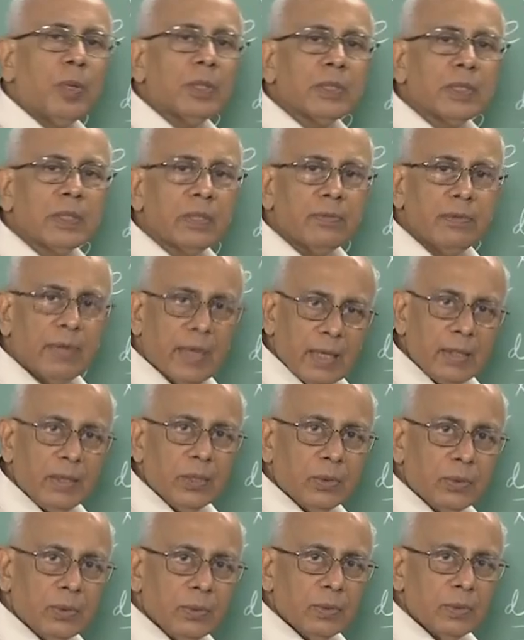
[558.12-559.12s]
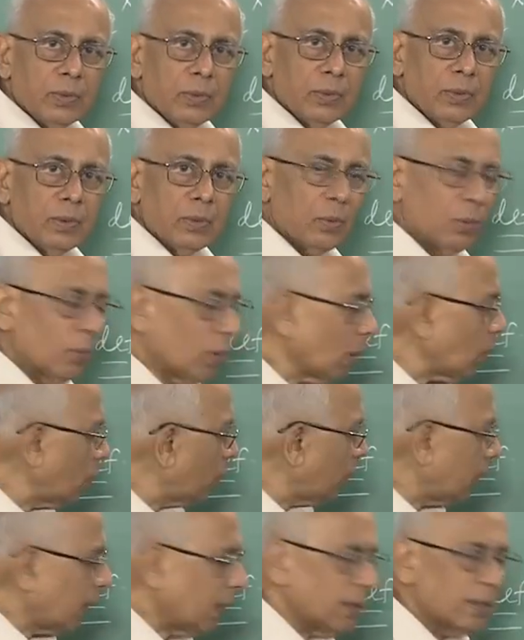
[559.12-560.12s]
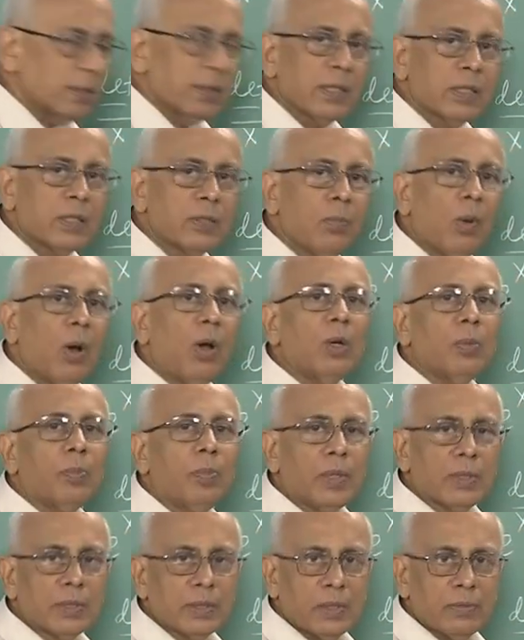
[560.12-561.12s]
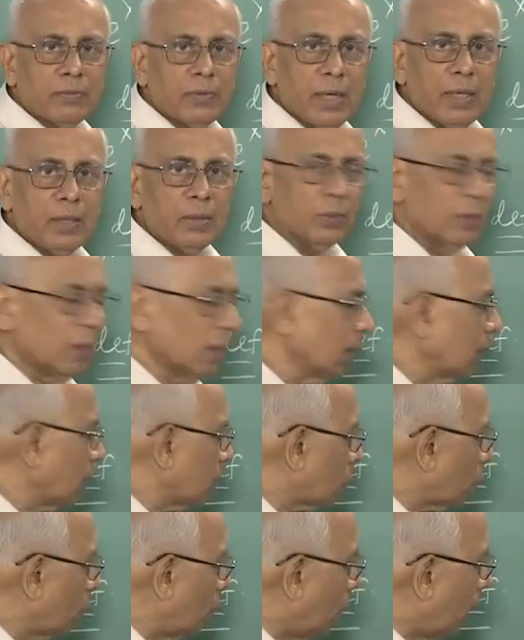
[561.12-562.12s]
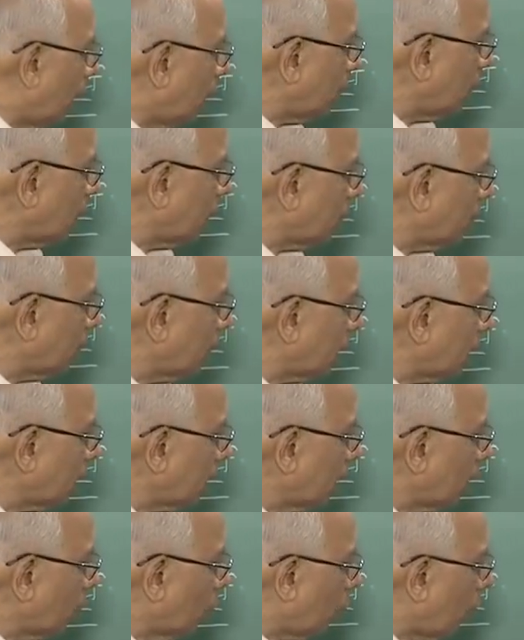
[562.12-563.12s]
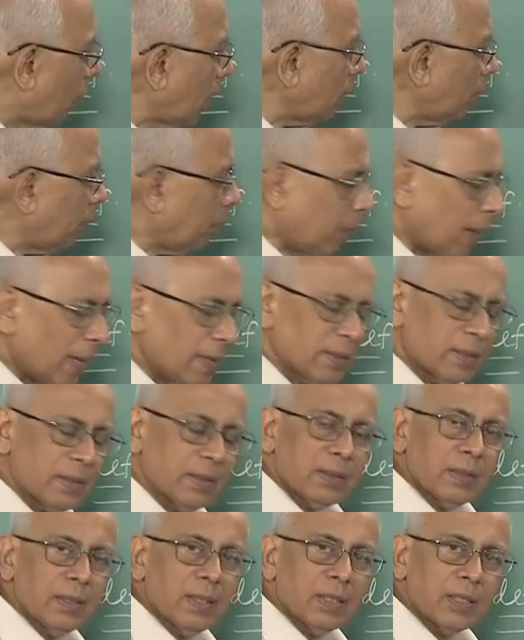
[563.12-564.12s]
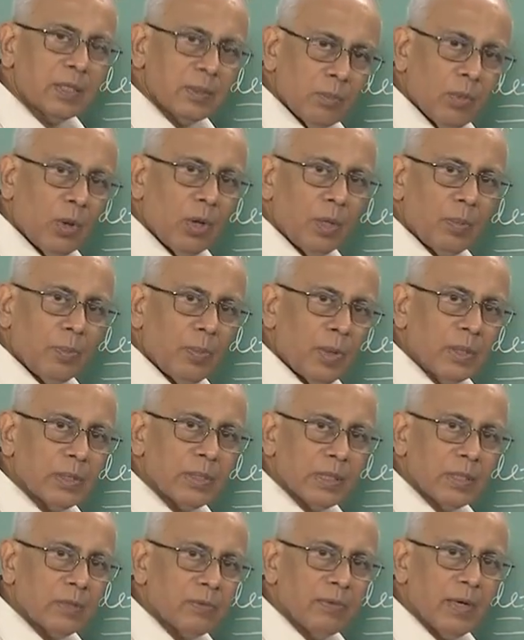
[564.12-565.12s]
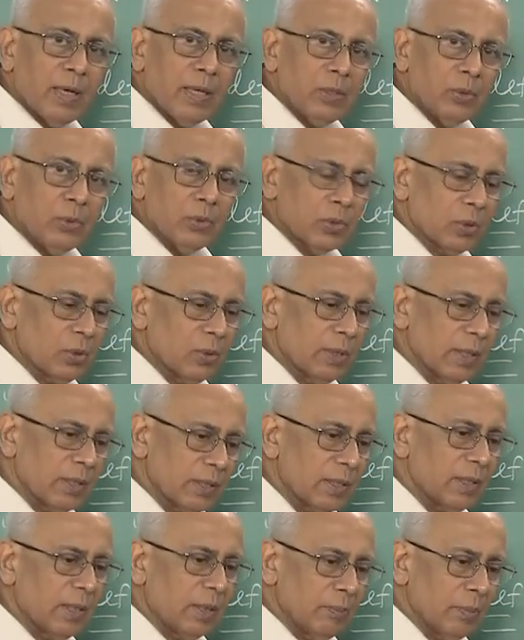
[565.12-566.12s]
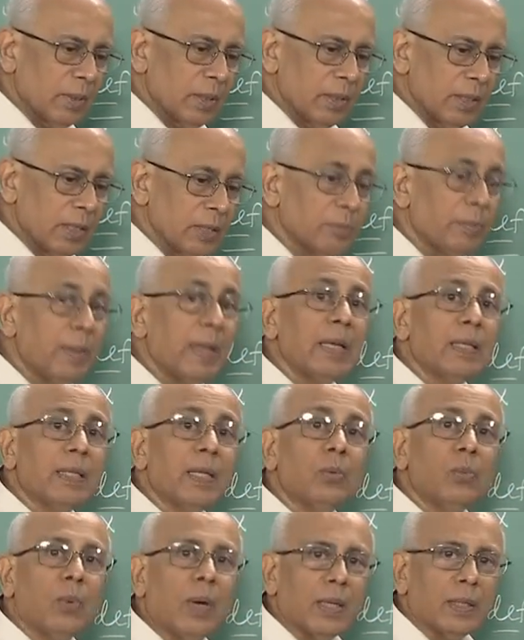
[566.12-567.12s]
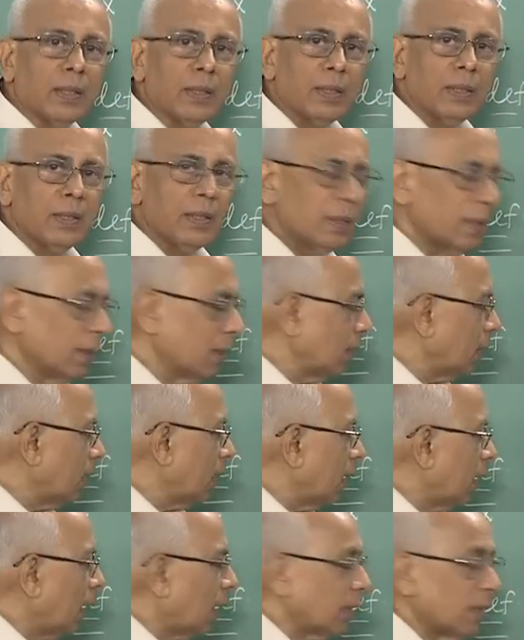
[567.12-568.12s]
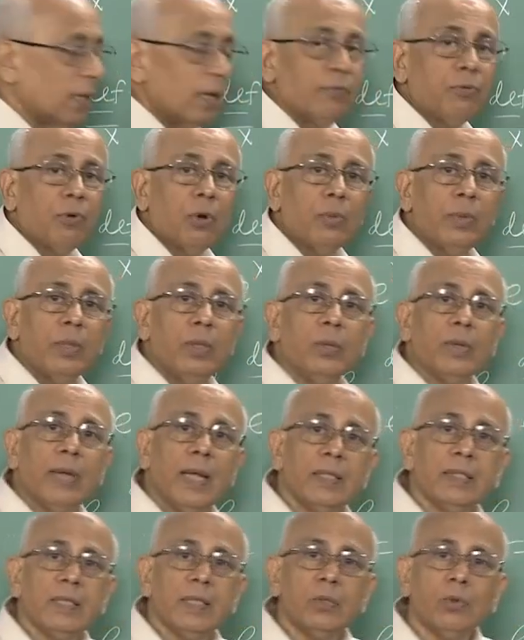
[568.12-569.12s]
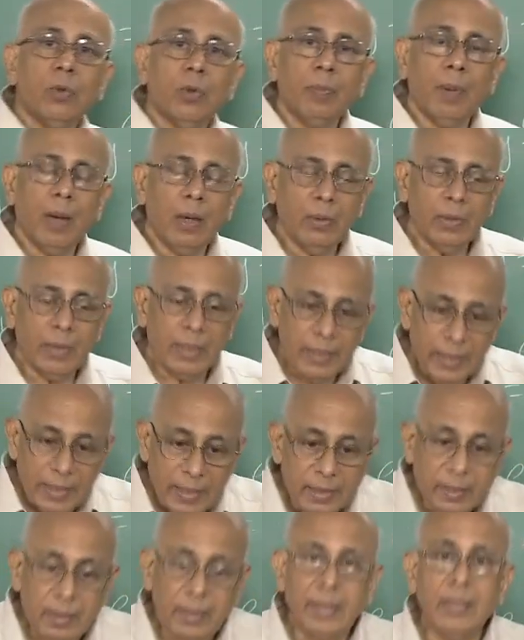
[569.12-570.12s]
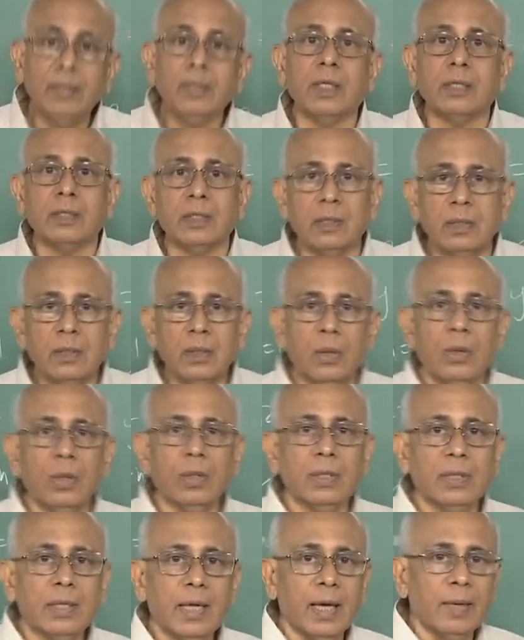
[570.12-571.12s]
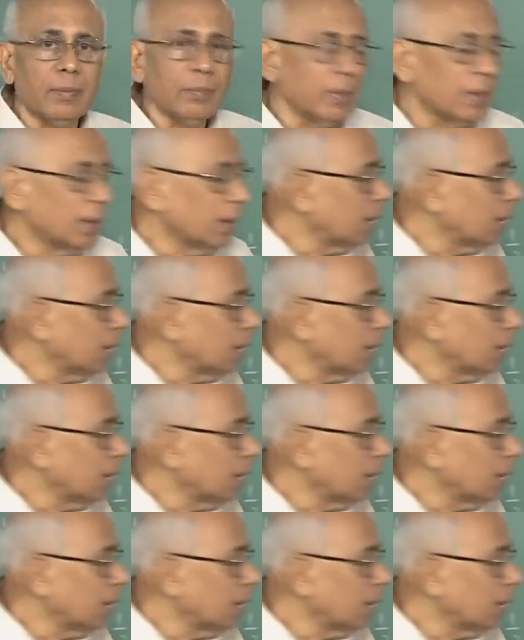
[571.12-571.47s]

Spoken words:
positive value, 1 over n is a small positive value. So you have a number 1 plus a small positive value. So this number is bigger than 1, and therefore when you raise it to a power, it increases all the time.